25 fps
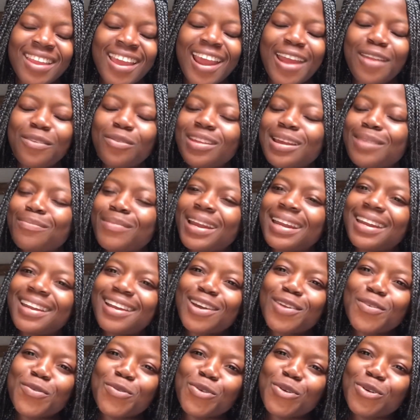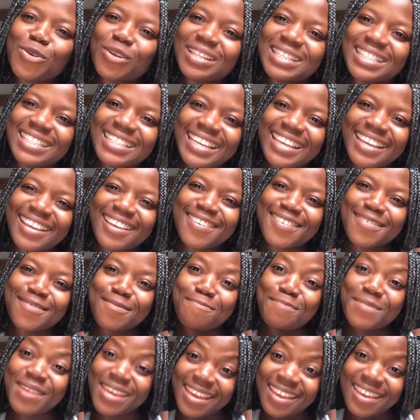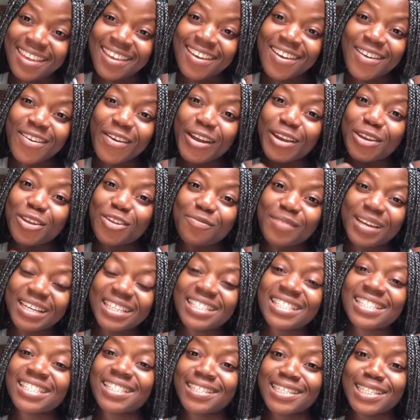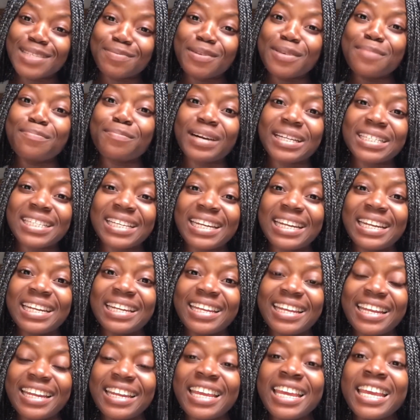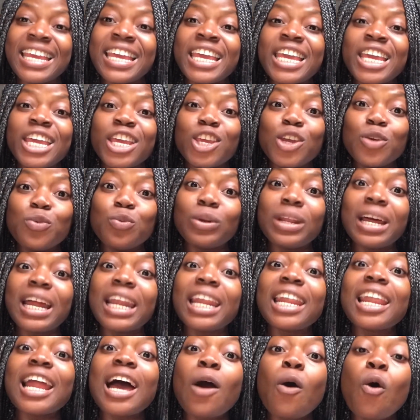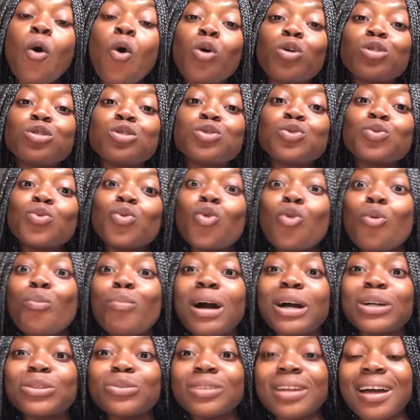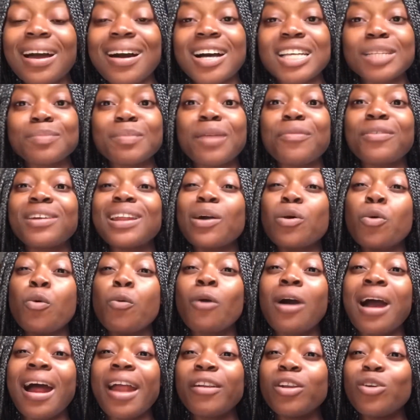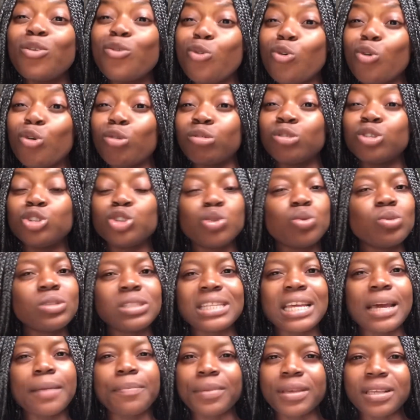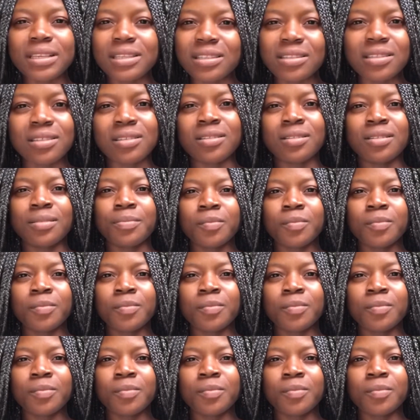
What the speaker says: I know that my dad would not take me or any of my sisters being battered, and then he would allow us to go back to the house. My father would carry gun, shoot that person.